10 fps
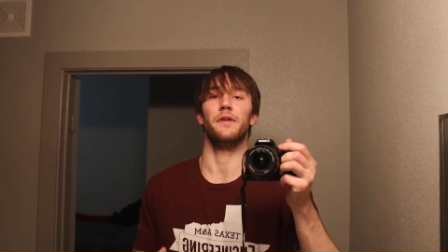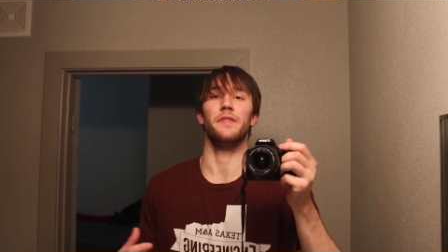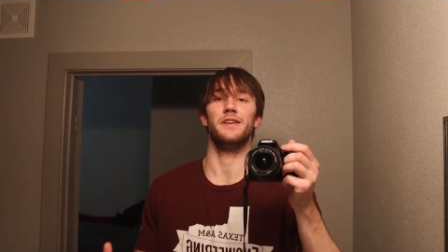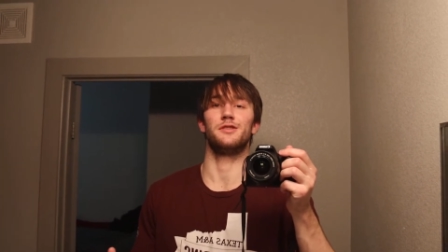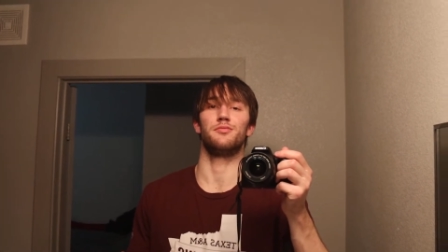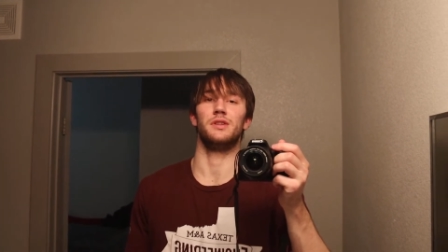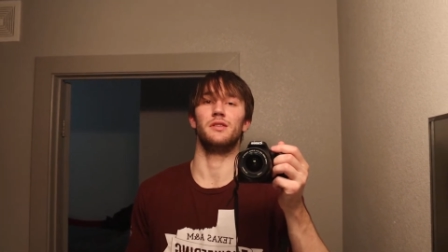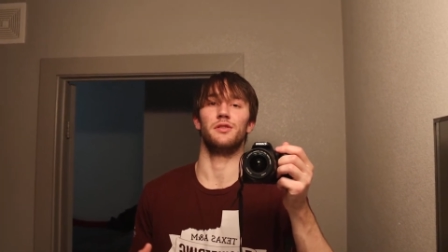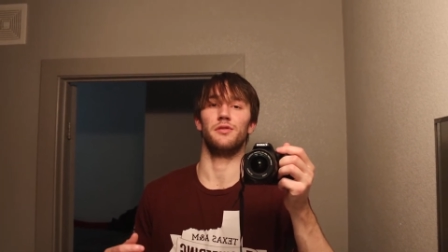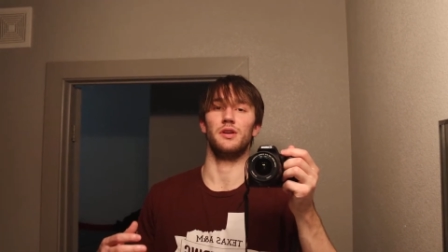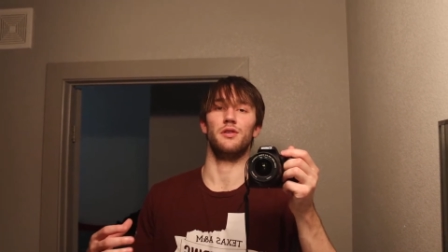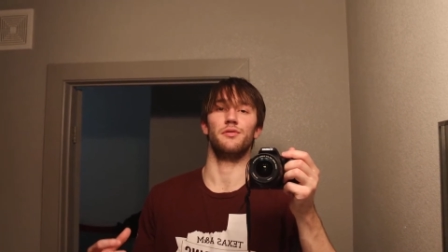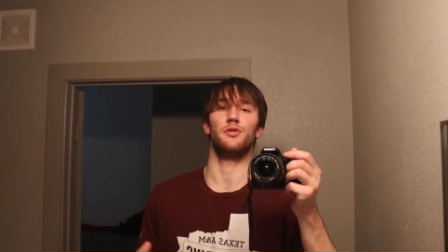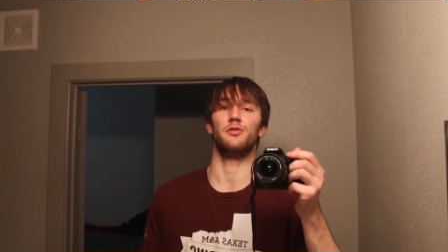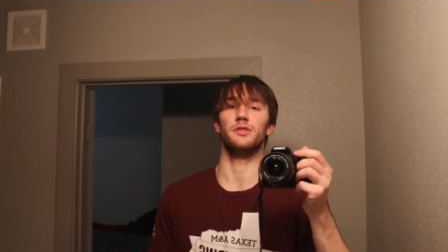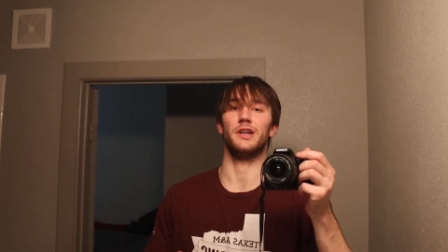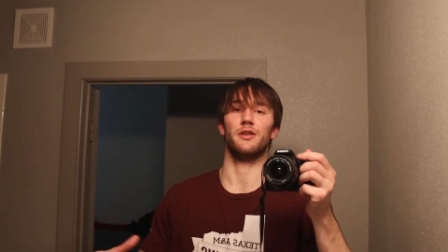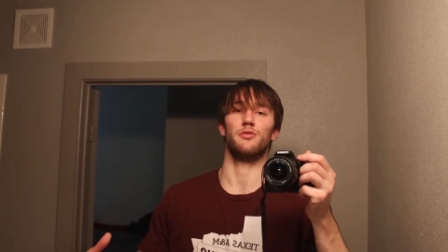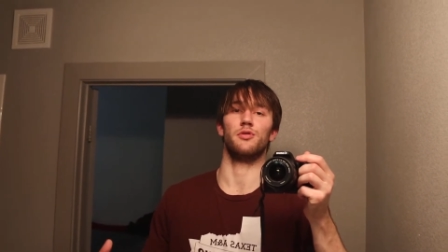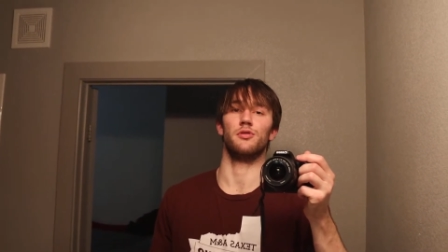Unless we literally own the whole
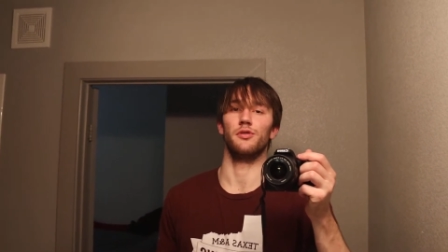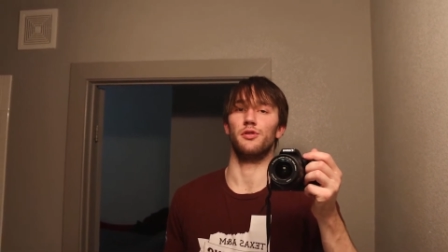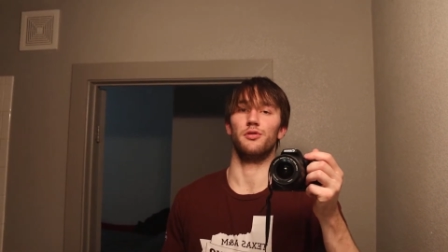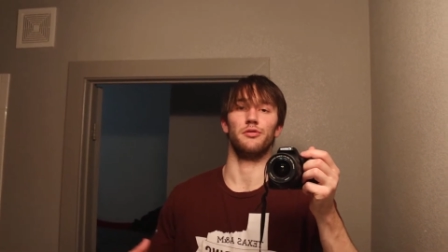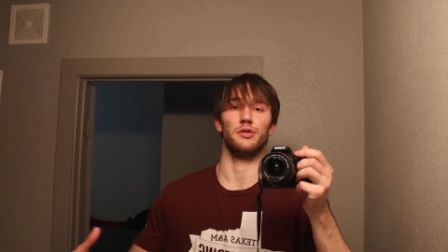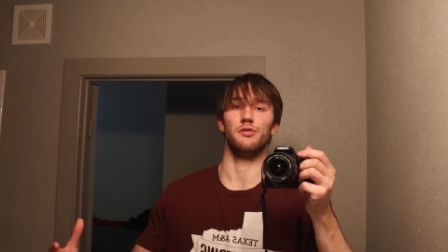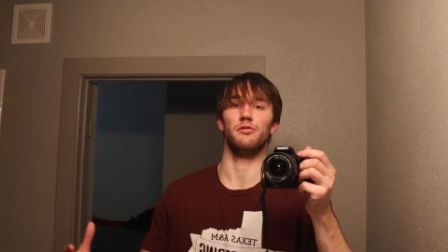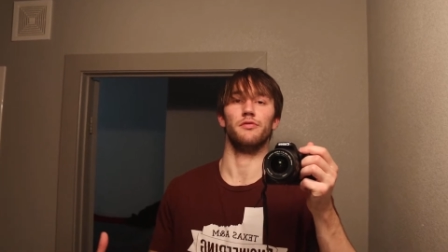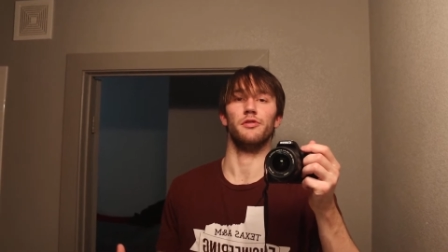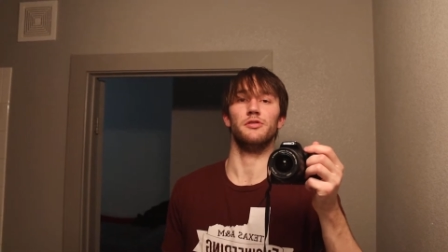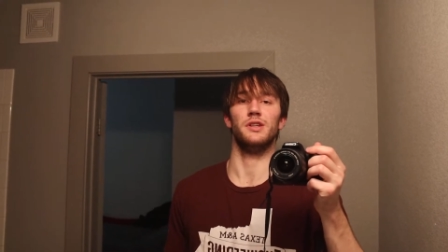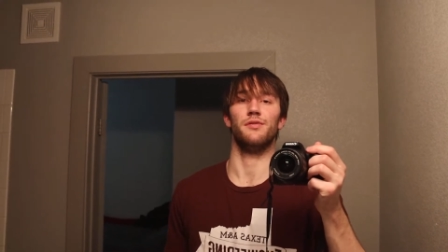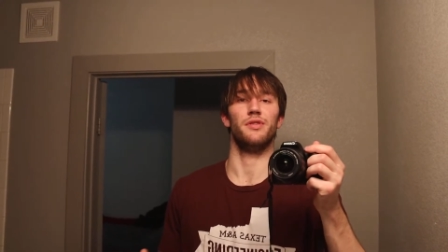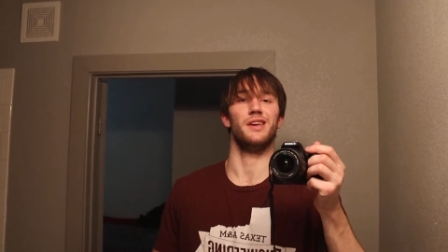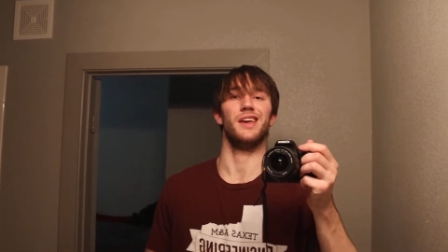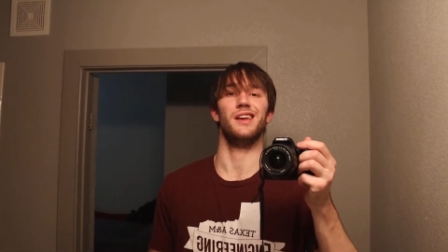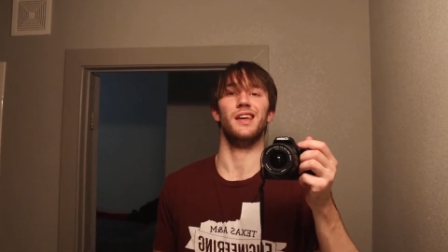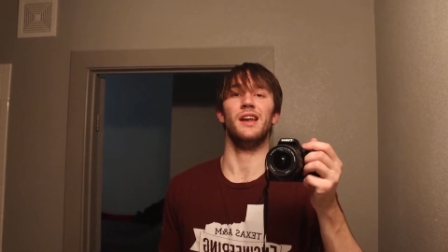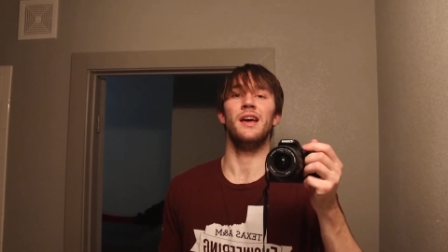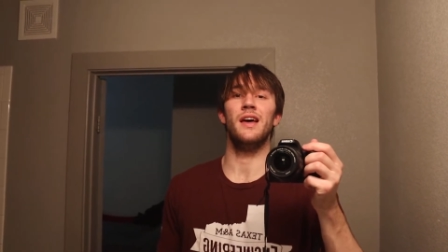entire world, the whole universe and everything in
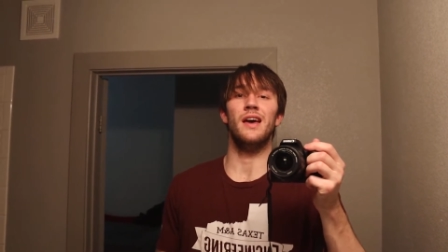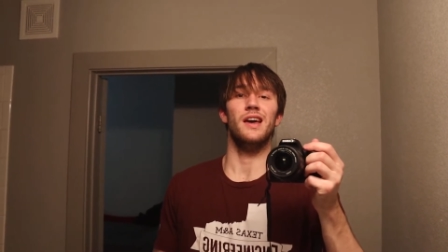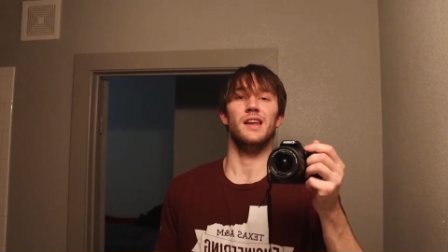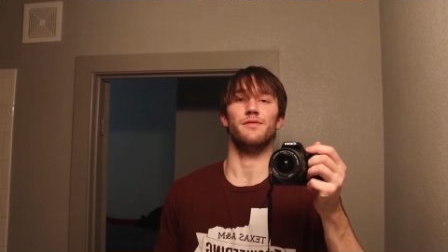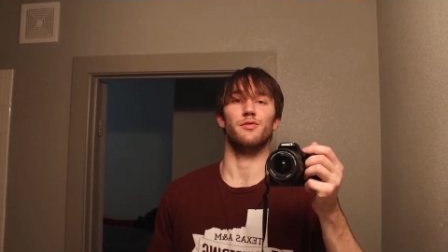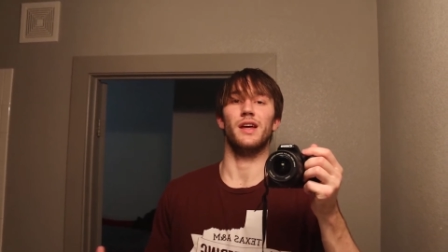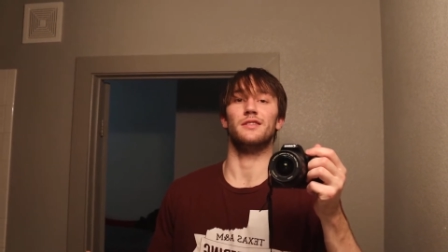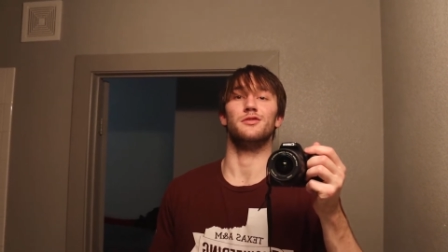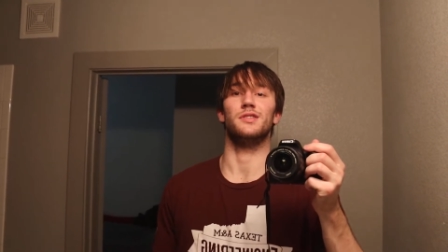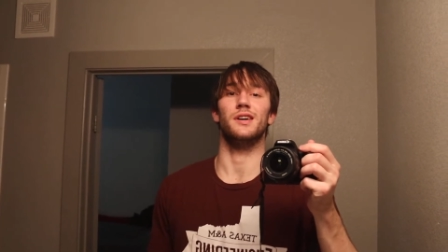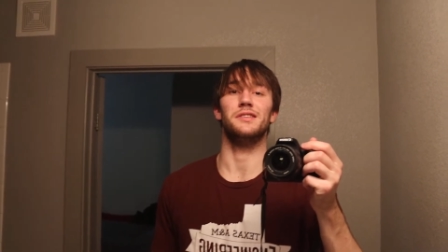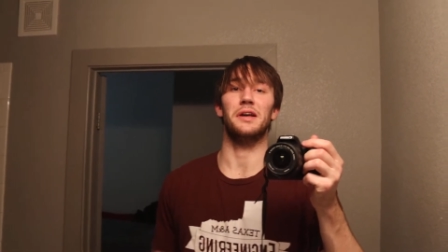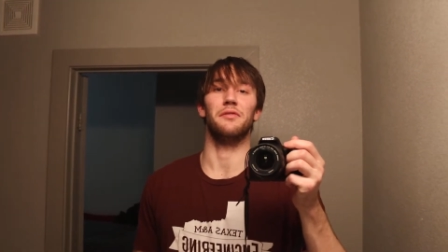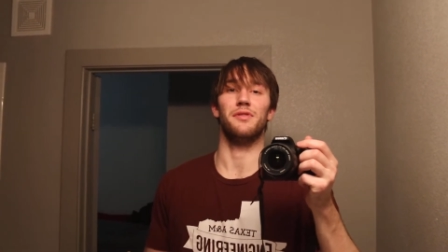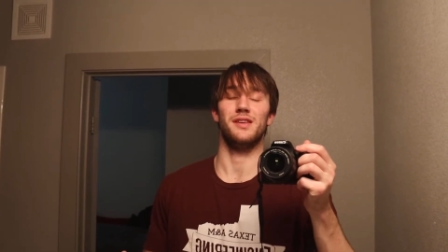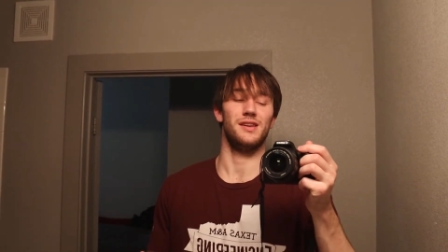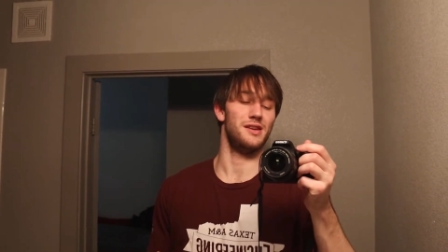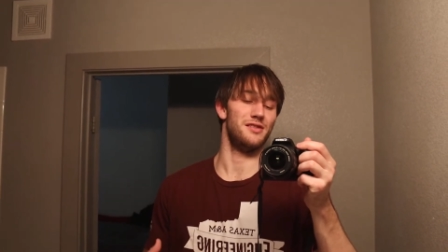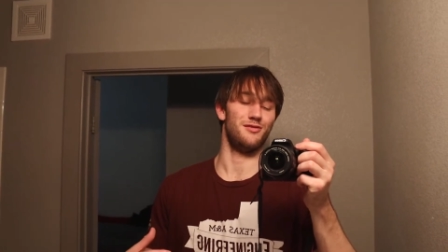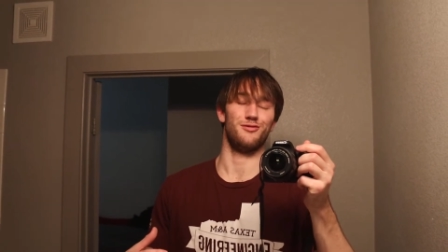it, and everyone answers to us, I don't think,
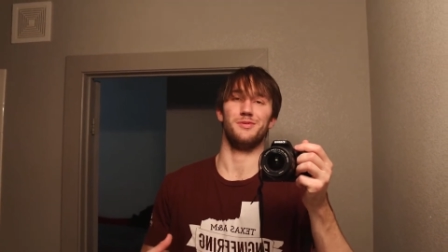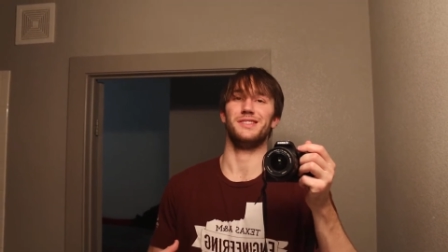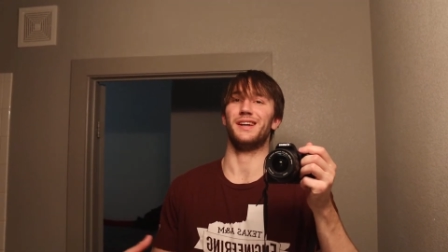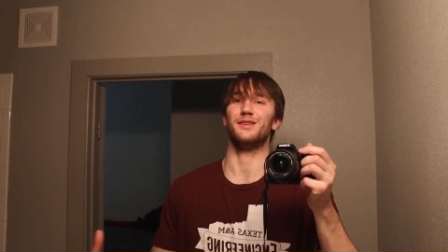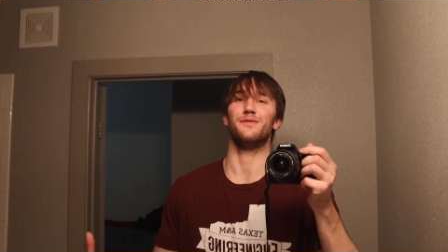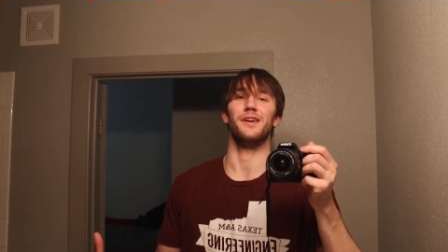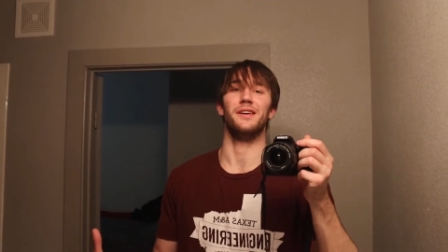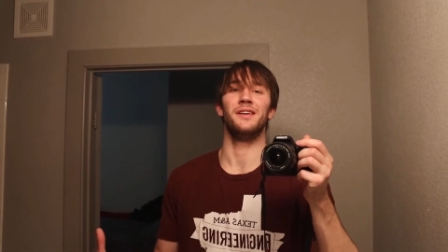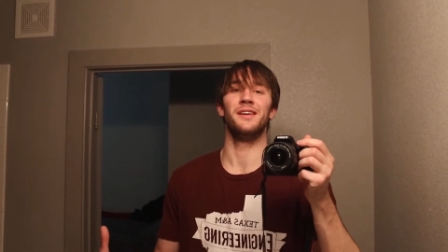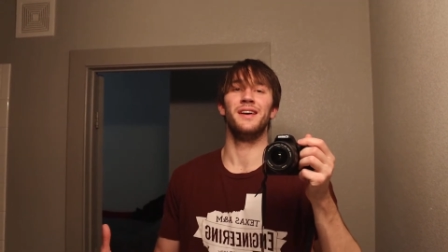you know, we'll be satisfied.